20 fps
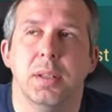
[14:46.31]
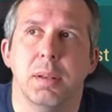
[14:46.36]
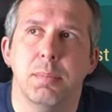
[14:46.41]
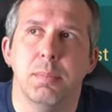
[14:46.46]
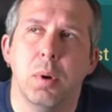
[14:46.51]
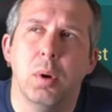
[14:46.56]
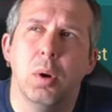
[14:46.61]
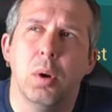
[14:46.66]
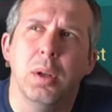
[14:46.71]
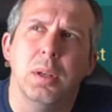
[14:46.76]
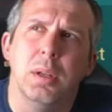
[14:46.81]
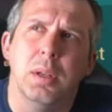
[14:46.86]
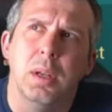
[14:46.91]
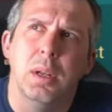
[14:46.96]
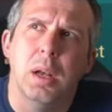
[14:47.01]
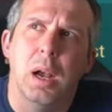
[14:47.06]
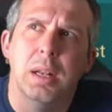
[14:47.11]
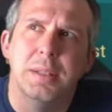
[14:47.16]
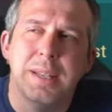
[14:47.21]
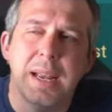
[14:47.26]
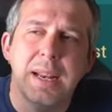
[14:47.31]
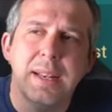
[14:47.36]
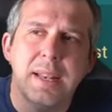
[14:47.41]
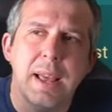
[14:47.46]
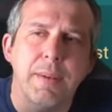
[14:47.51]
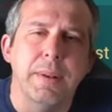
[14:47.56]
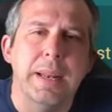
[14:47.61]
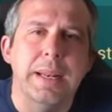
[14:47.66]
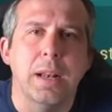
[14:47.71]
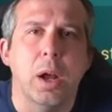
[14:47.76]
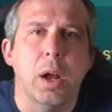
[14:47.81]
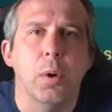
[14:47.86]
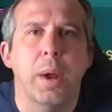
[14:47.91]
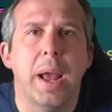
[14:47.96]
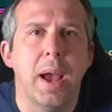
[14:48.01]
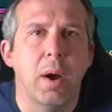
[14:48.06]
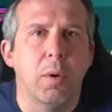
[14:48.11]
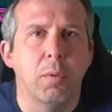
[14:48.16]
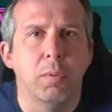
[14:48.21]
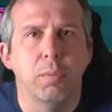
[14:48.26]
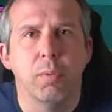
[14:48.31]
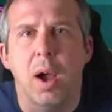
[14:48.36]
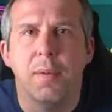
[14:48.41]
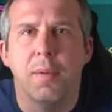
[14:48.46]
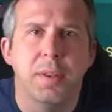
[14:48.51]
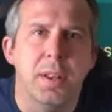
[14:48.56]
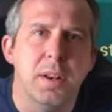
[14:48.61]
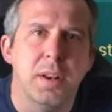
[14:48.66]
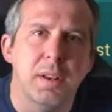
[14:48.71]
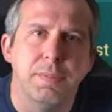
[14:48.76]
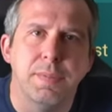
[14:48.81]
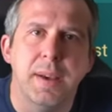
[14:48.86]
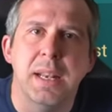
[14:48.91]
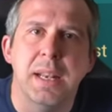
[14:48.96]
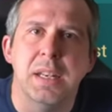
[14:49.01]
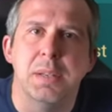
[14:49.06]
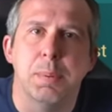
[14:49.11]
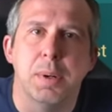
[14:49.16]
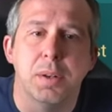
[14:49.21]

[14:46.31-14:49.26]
The more, I'd say definitely go health rather than defense,